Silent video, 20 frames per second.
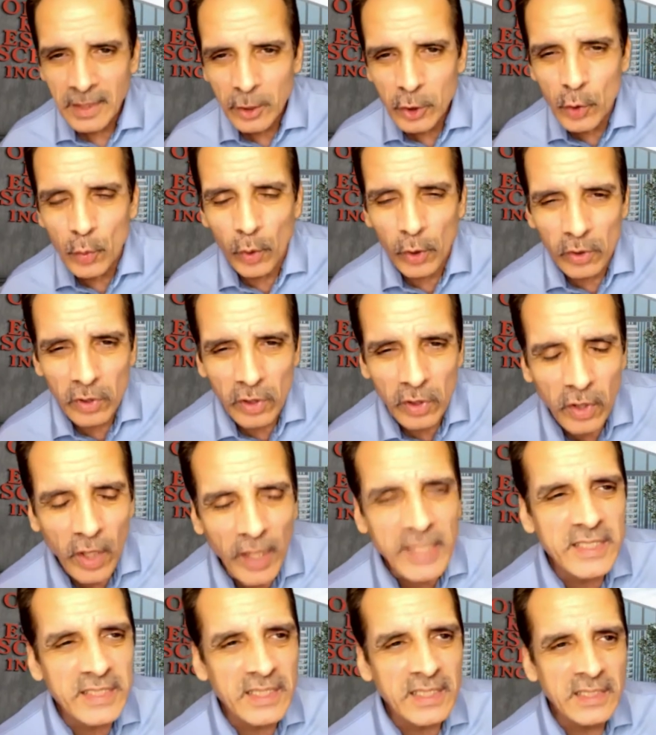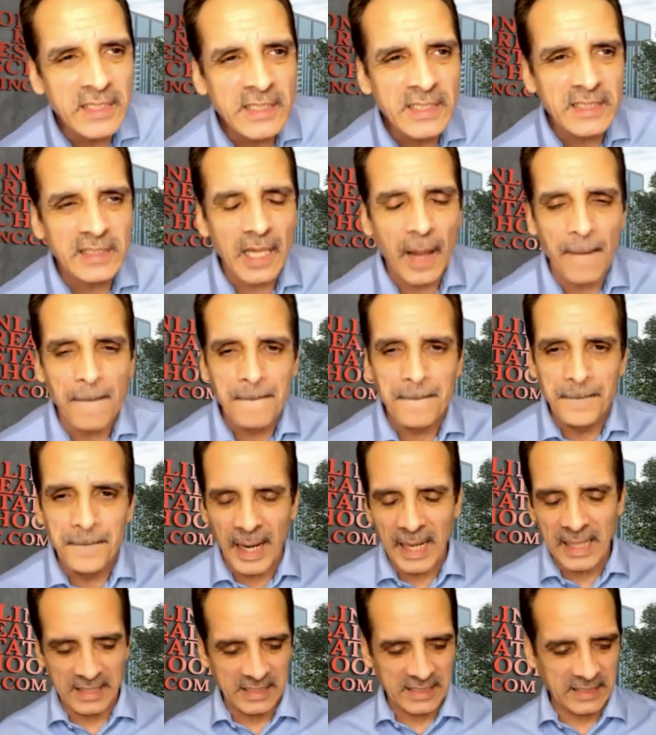You are licensed
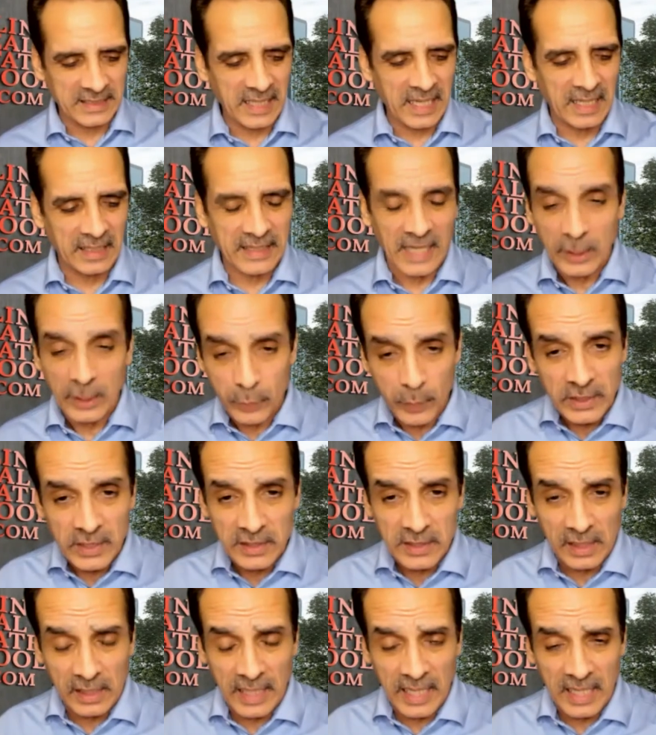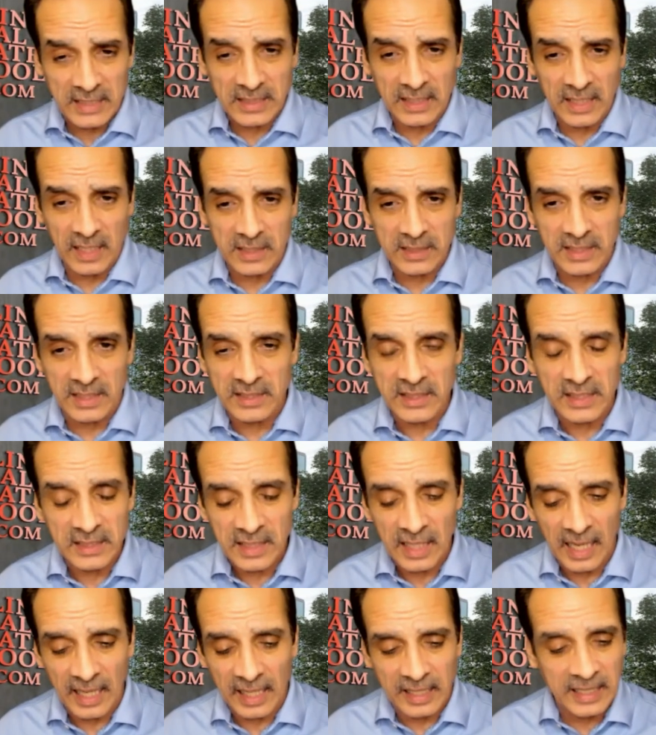by the state. That's what this class is. This
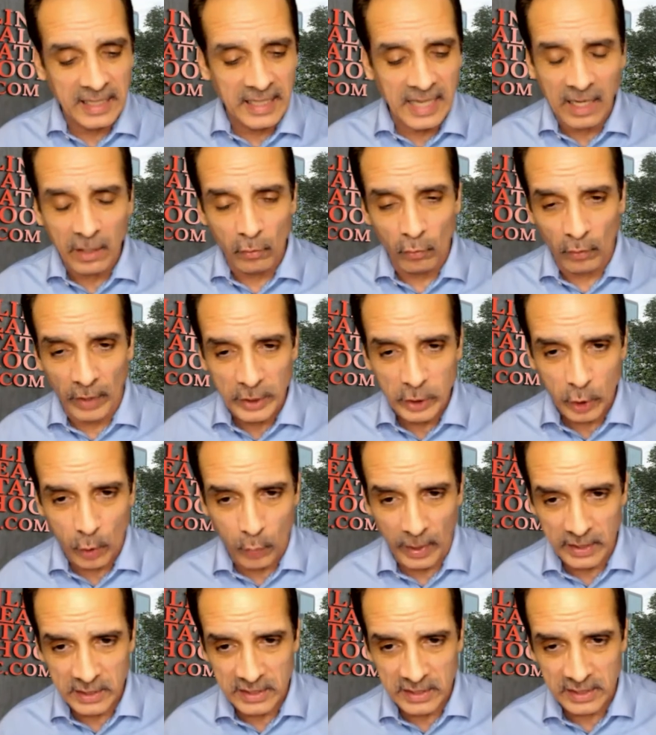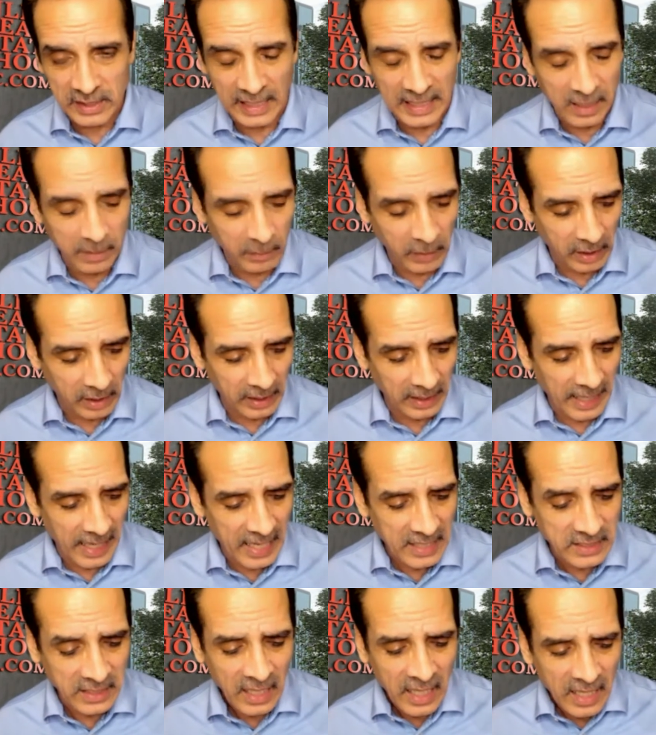isn't a get-rich-quick scheme
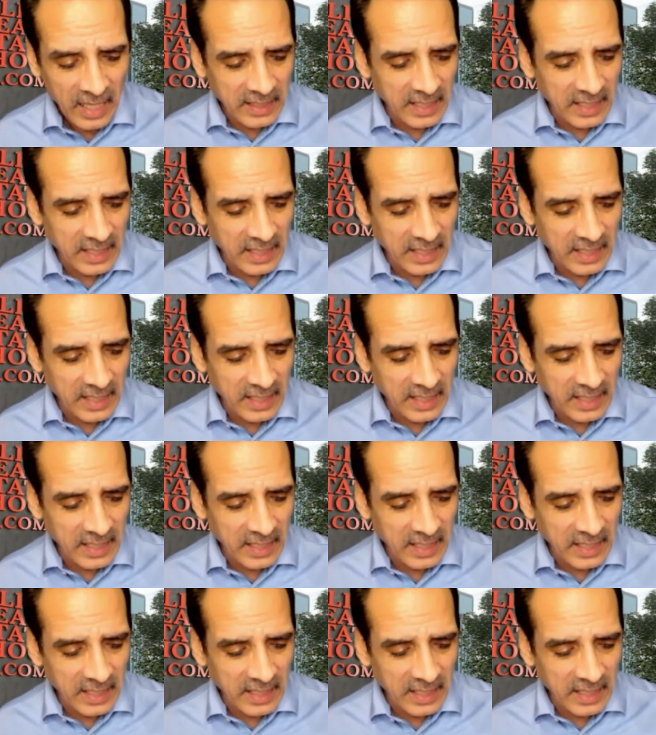class.